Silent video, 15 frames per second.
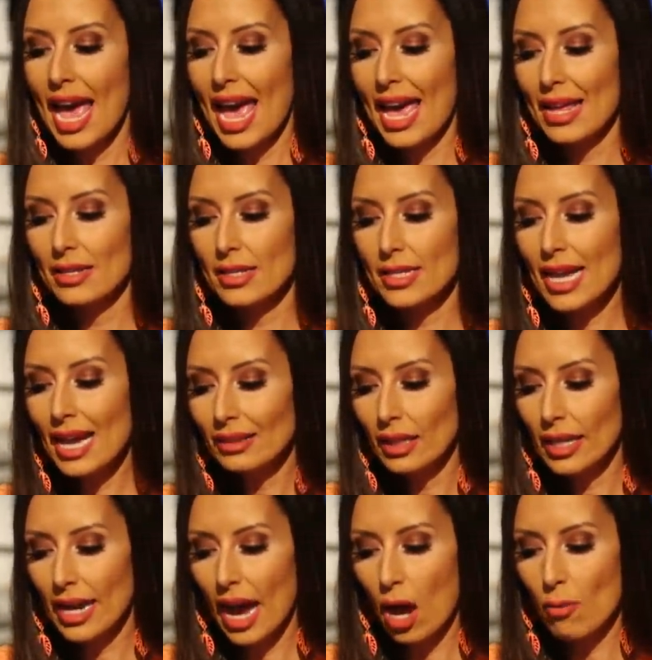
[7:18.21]
And
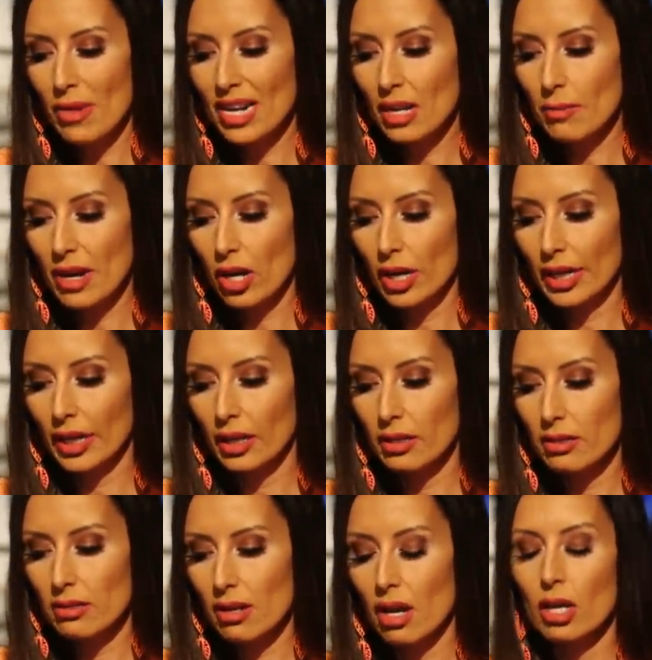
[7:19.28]
sadly, how many
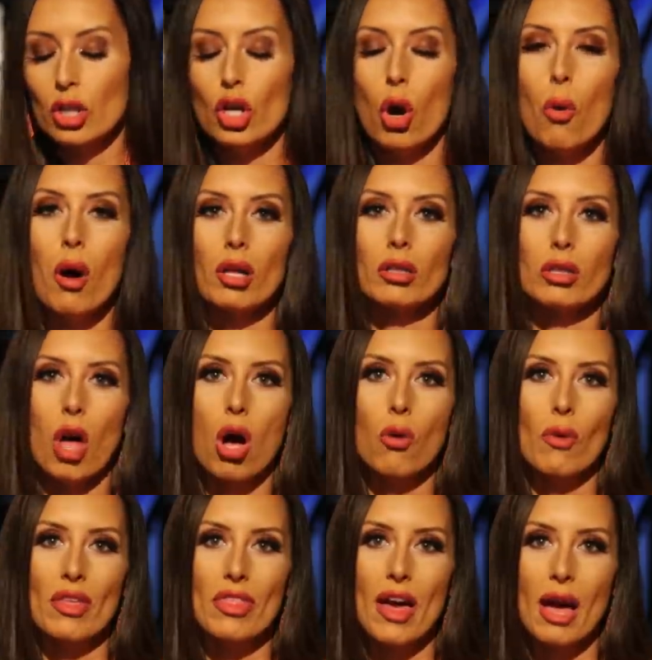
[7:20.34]
Americans uh, go along
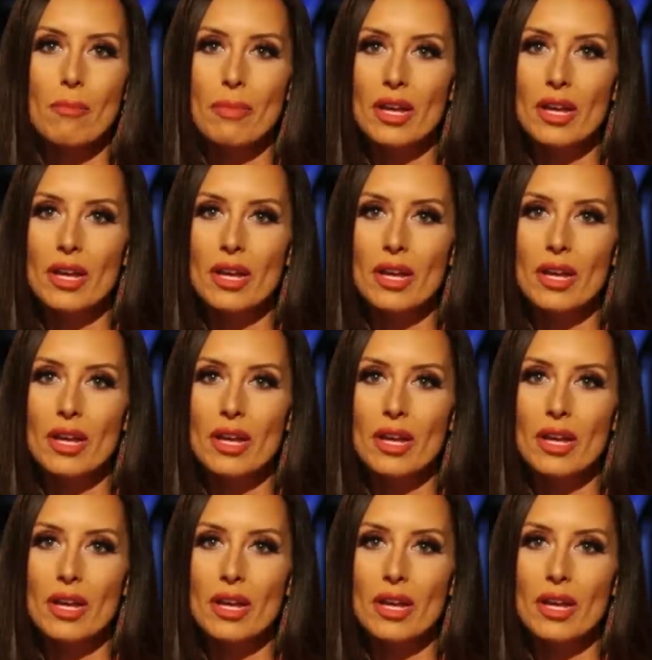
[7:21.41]
with that.